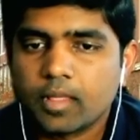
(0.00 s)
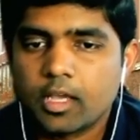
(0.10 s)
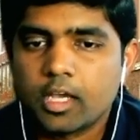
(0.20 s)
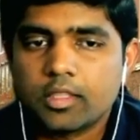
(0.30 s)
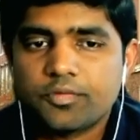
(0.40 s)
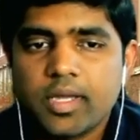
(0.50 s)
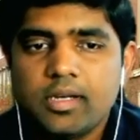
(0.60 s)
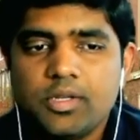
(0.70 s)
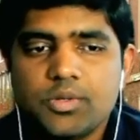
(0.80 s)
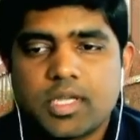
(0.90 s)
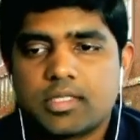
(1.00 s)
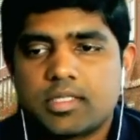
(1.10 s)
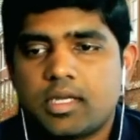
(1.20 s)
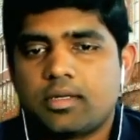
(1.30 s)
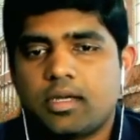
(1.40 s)
The final use case
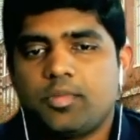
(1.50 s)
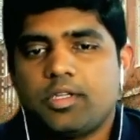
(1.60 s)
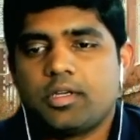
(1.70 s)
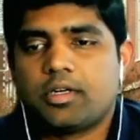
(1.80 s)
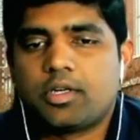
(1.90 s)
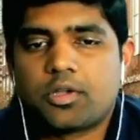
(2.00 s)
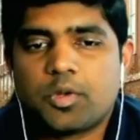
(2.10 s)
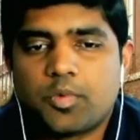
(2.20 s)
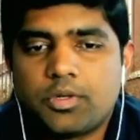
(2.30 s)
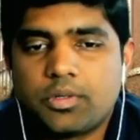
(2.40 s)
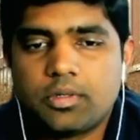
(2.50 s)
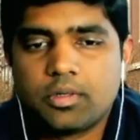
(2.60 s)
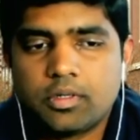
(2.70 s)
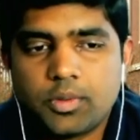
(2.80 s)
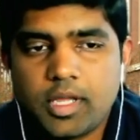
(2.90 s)
that I'll be talking about
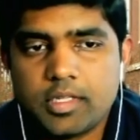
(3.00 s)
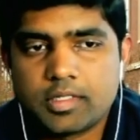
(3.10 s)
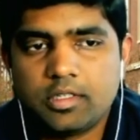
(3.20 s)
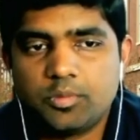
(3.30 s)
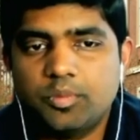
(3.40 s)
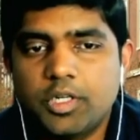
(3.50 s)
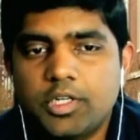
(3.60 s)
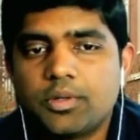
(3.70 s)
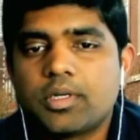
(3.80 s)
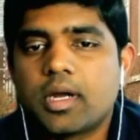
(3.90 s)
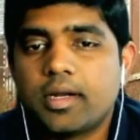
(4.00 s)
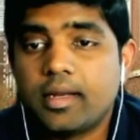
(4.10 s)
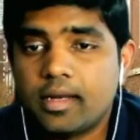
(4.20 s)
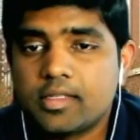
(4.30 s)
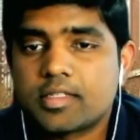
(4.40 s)
today is the Bertillon card
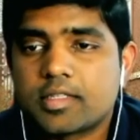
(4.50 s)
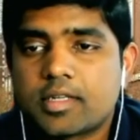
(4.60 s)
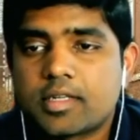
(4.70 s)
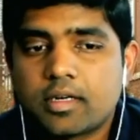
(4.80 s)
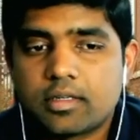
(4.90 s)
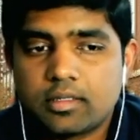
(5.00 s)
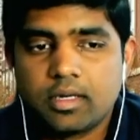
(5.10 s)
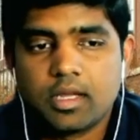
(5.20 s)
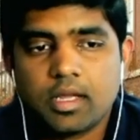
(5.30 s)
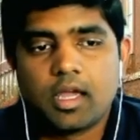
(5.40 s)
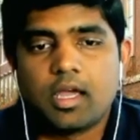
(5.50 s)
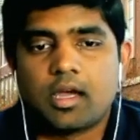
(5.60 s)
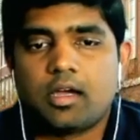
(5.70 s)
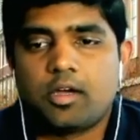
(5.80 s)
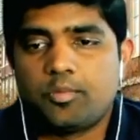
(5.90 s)
analysis extractor.
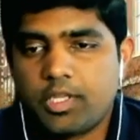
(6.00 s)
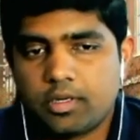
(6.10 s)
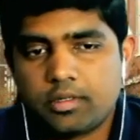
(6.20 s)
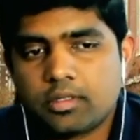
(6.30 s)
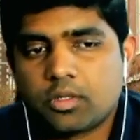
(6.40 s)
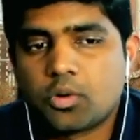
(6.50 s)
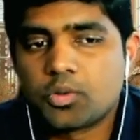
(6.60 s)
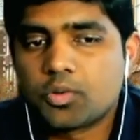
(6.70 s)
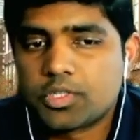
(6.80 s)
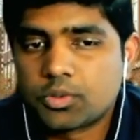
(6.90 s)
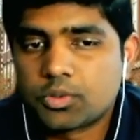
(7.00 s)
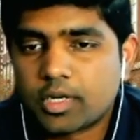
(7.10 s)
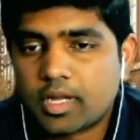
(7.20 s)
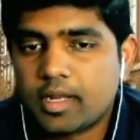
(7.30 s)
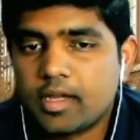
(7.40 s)
Here, the goal was to
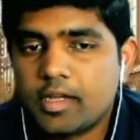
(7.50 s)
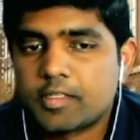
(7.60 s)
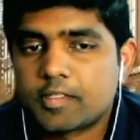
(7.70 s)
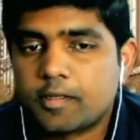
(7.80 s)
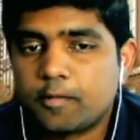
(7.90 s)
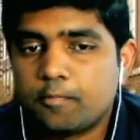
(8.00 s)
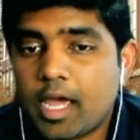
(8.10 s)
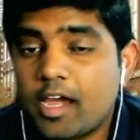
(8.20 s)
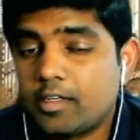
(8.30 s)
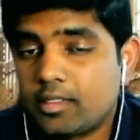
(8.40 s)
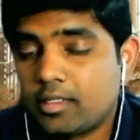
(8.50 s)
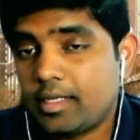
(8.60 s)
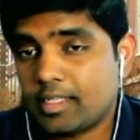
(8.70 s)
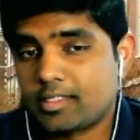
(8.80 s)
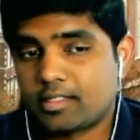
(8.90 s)
recognize handwritten text and